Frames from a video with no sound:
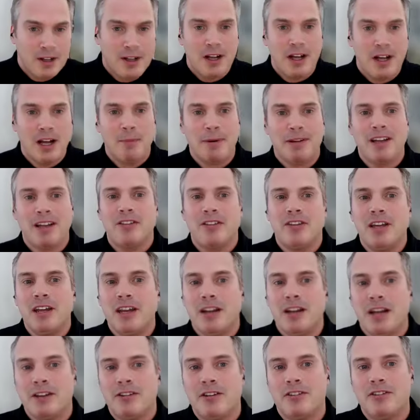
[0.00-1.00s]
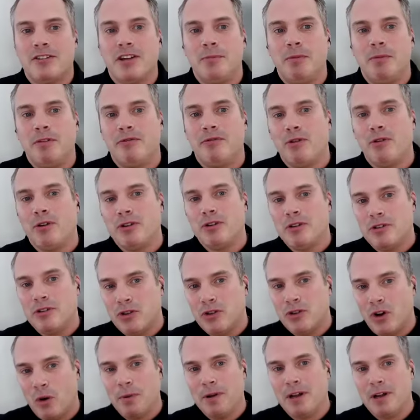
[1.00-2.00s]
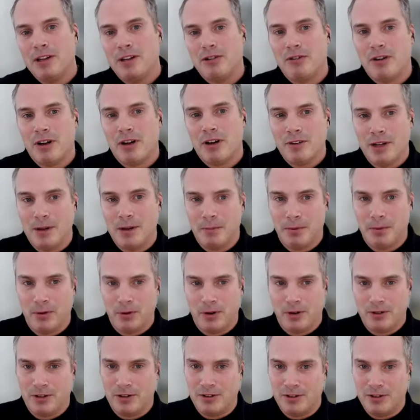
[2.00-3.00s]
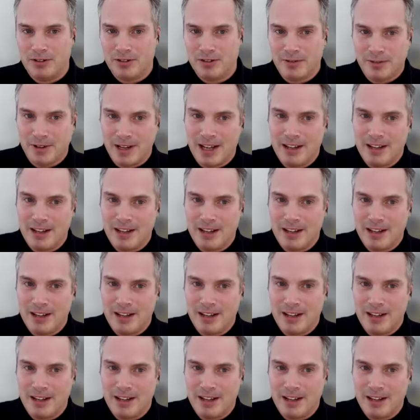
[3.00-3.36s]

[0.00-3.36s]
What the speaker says: But I think, as I said before, the topic is very important.